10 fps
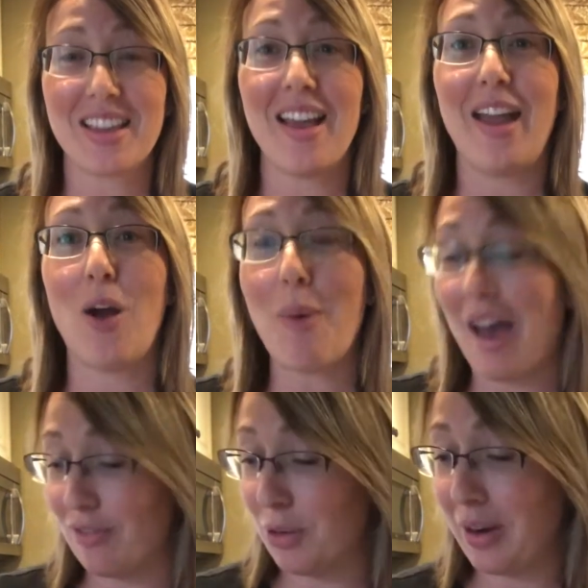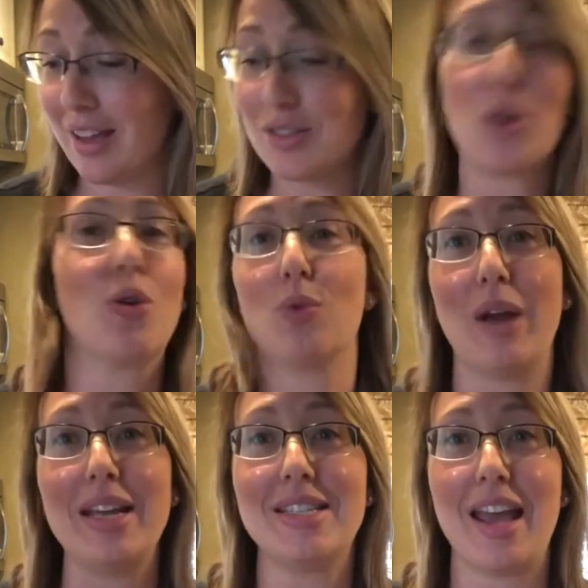I hope everyone has a
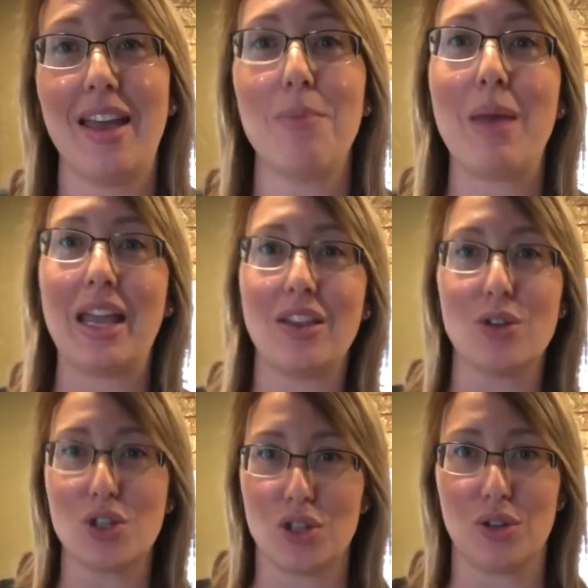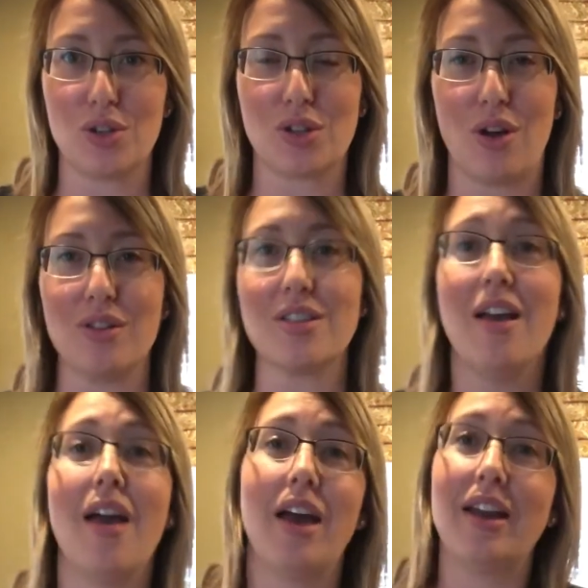great day making their sugar skulls
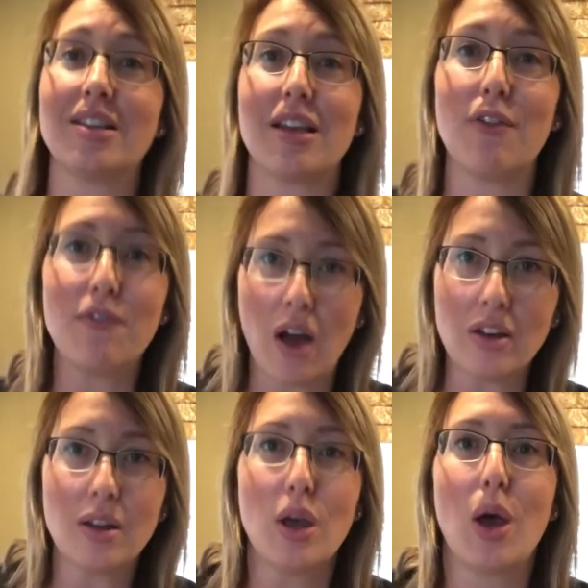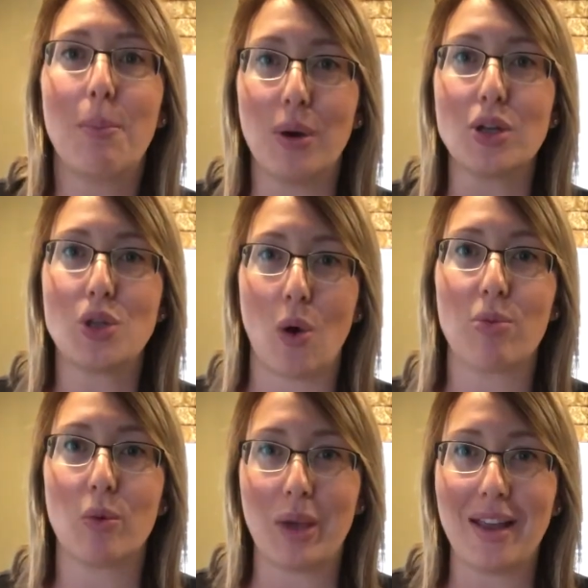and has a fun
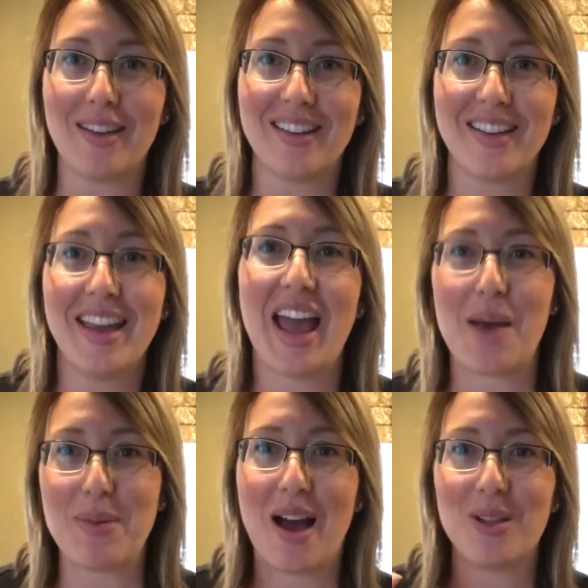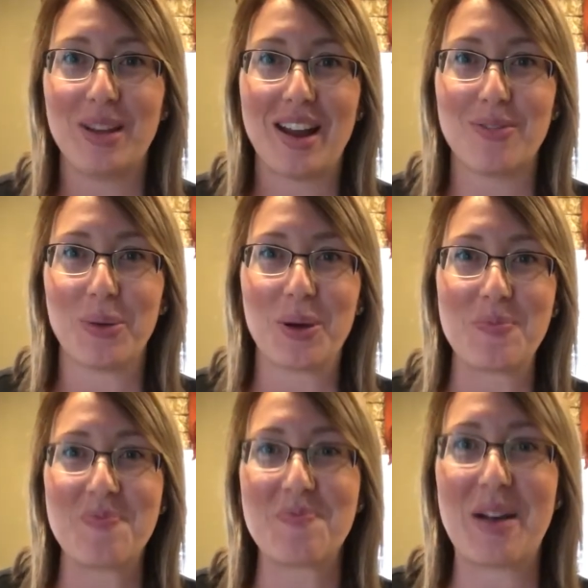Booktober week. Happy Halloween, everyone.
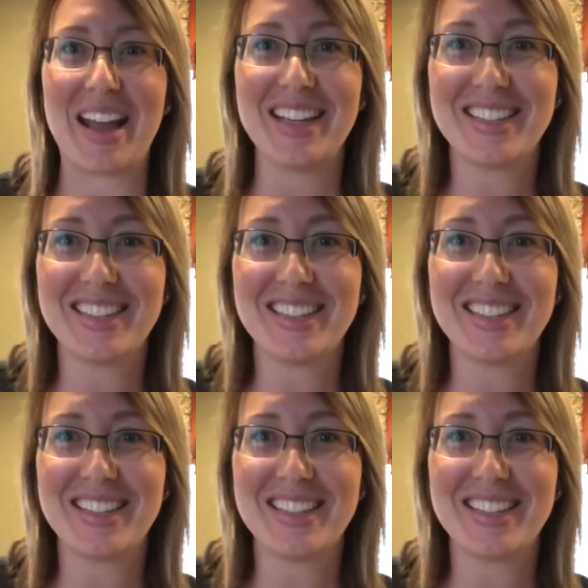Bye.